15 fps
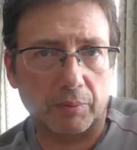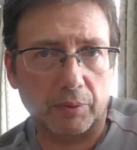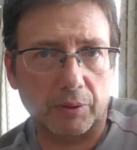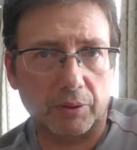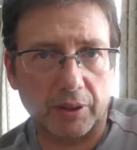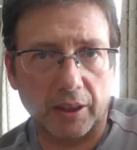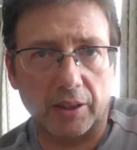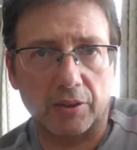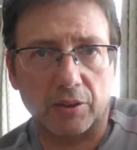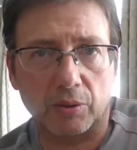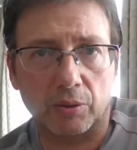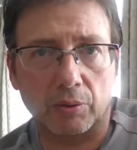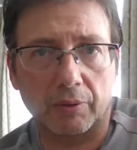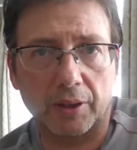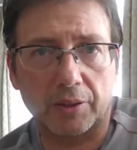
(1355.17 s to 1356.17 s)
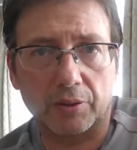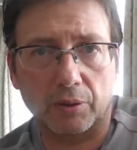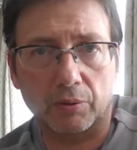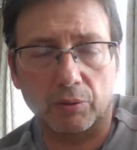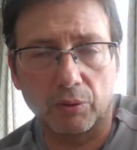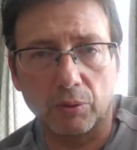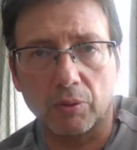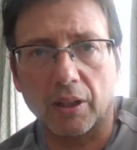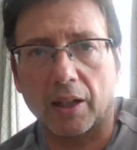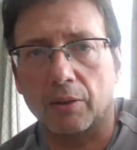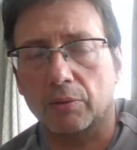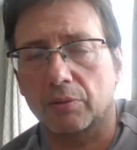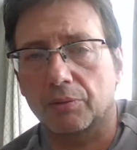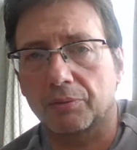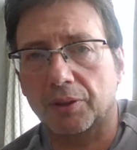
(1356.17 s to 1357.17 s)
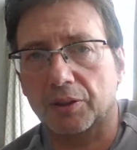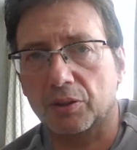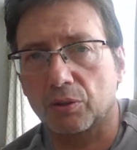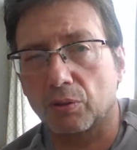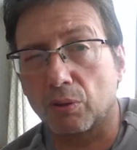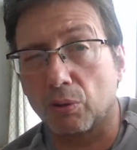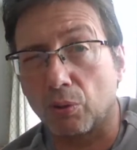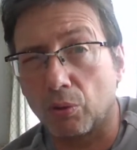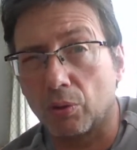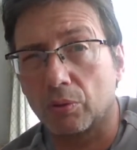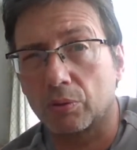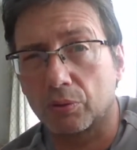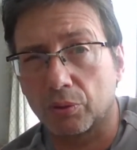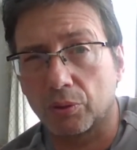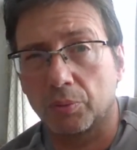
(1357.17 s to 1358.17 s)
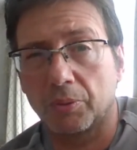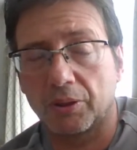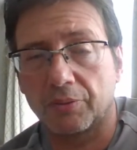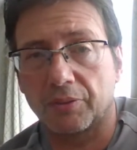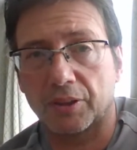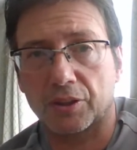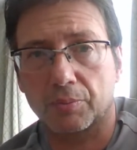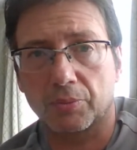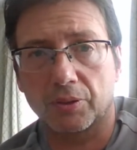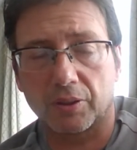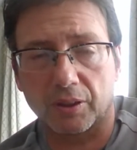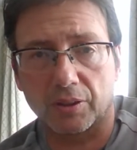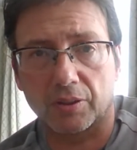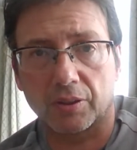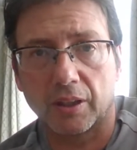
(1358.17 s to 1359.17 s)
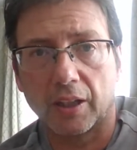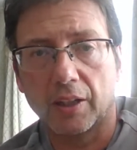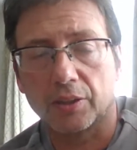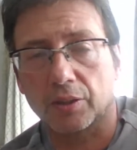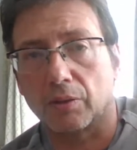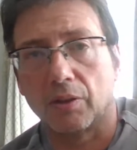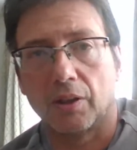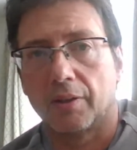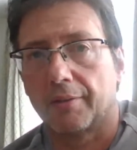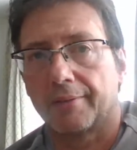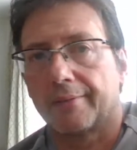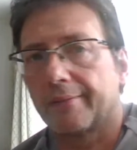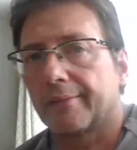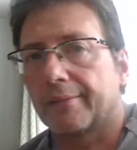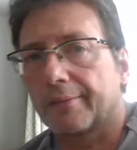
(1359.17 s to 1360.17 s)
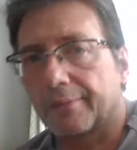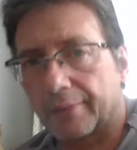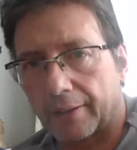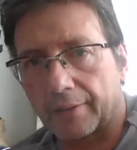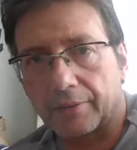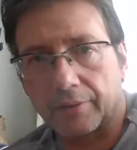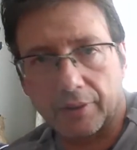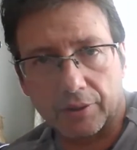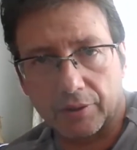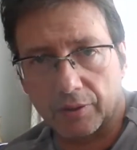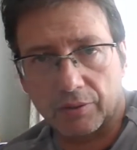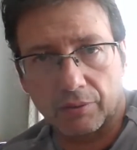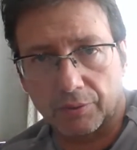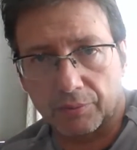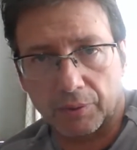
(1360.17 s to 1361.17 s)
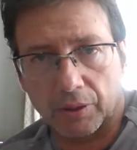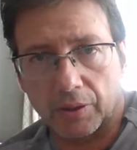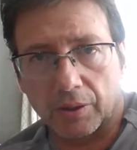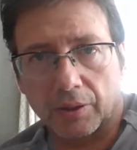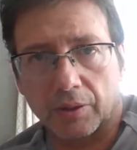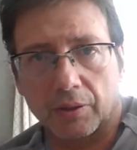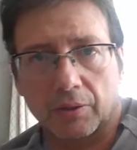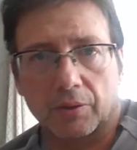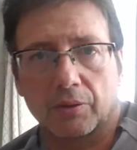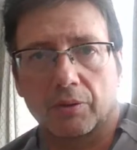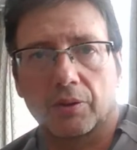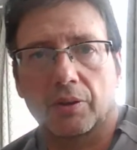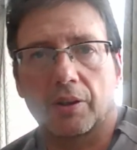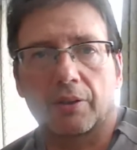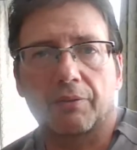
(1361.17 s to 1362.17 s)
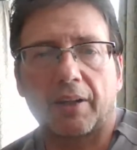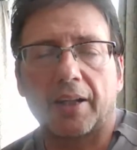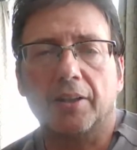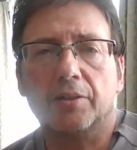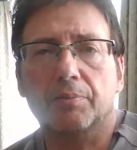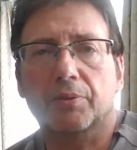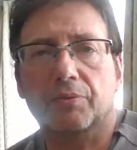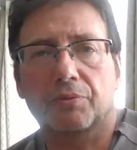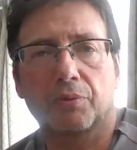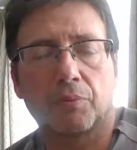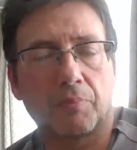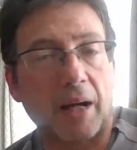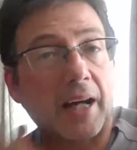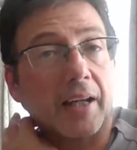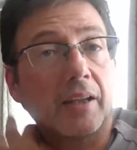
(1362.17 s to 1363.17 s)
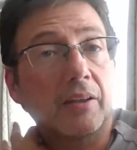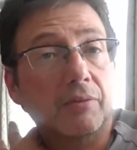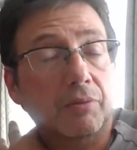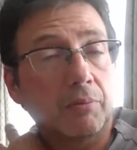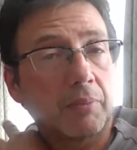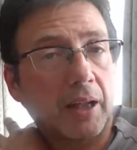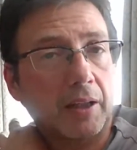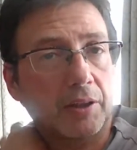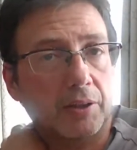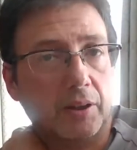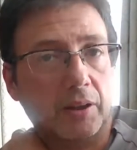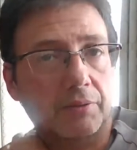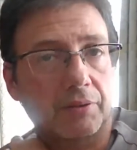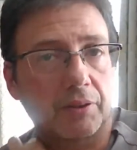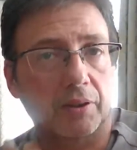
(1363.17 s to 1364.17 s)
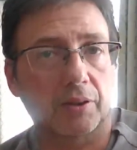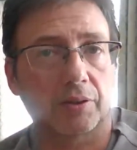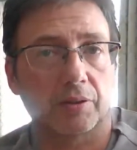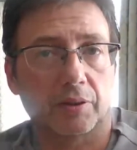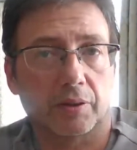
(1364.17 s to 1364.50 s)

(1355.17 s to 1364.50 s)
things always. So look out what your long-term investment is. So this is not advice, but for myself, it is.